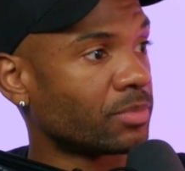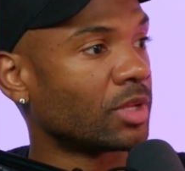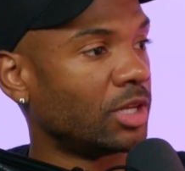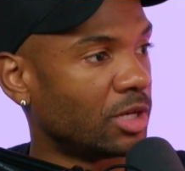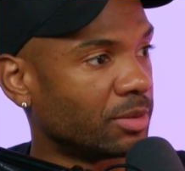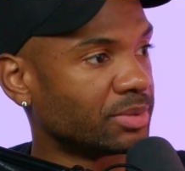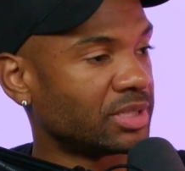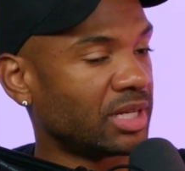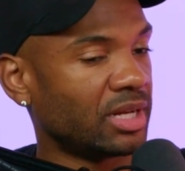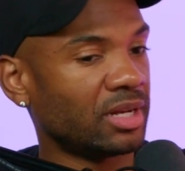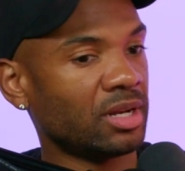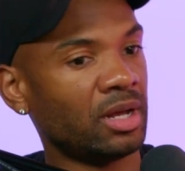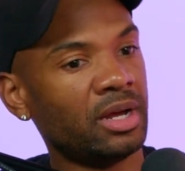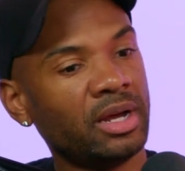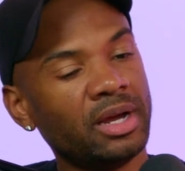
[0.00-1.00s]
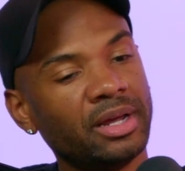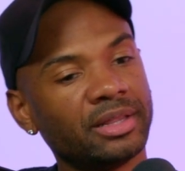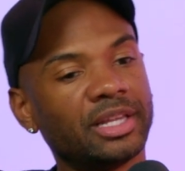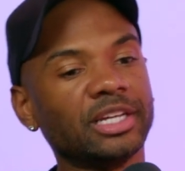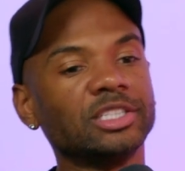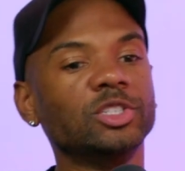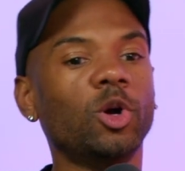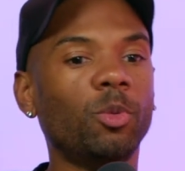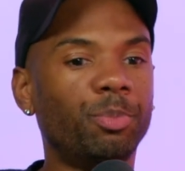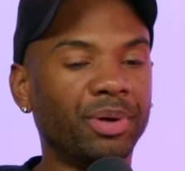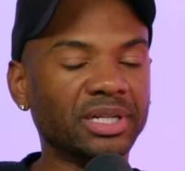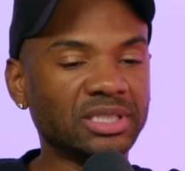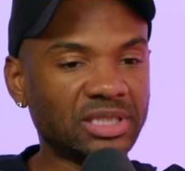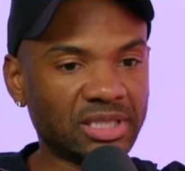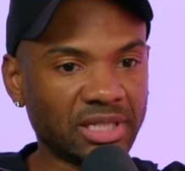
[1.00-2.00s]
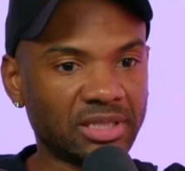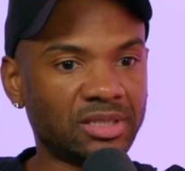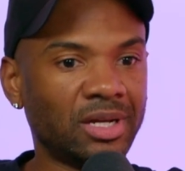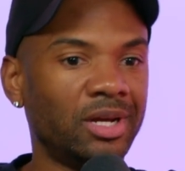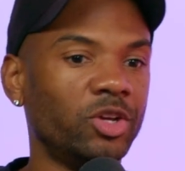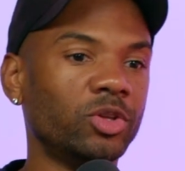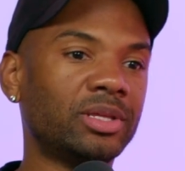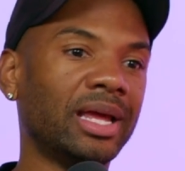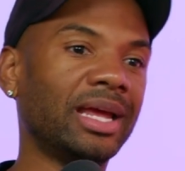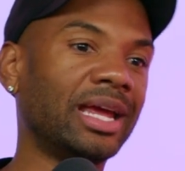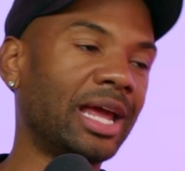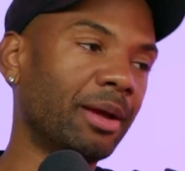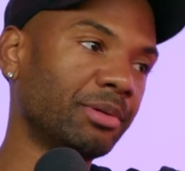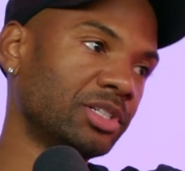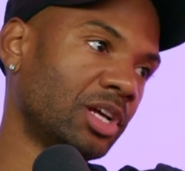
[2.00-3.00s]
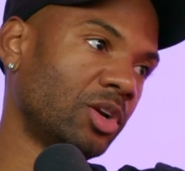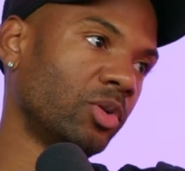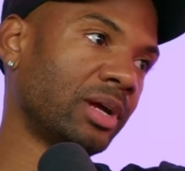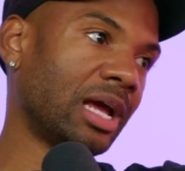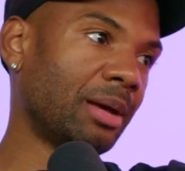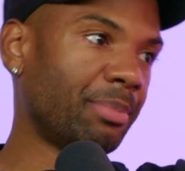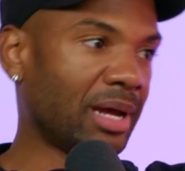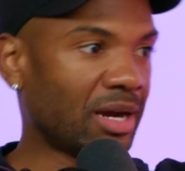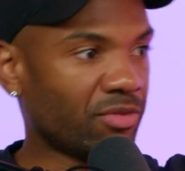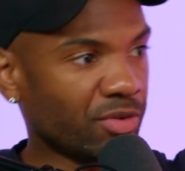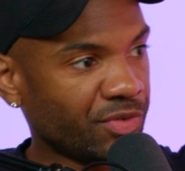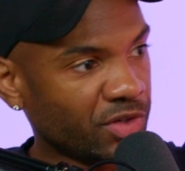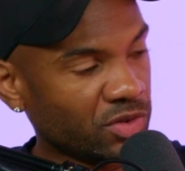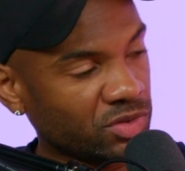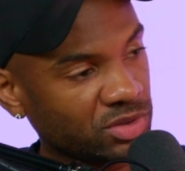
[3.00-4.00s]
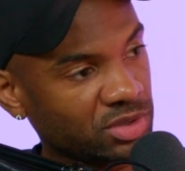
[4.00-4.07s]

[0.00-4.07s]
You know what I'm saying? There's no businesses. You think Amazon don't got bad reviews?